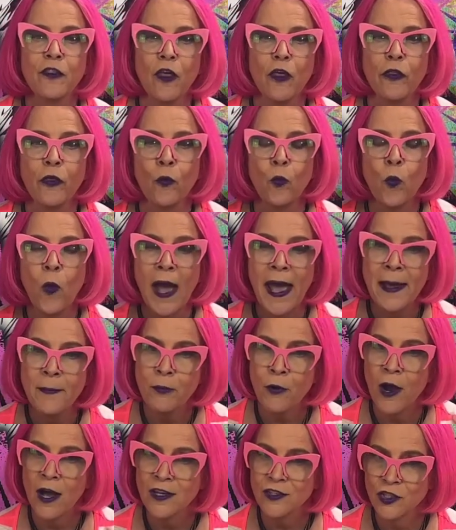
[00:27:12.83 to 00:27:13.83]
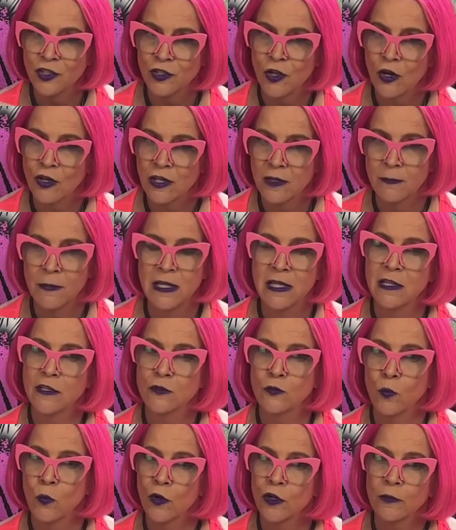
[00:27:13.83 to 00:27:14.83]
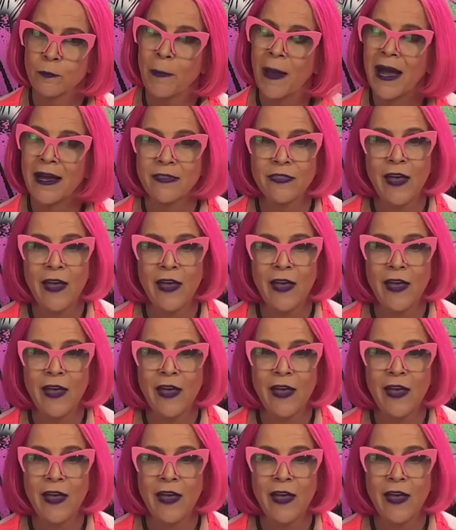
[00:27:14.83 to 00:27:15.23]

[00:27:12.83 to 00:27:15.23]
The way Project Archimedes worked back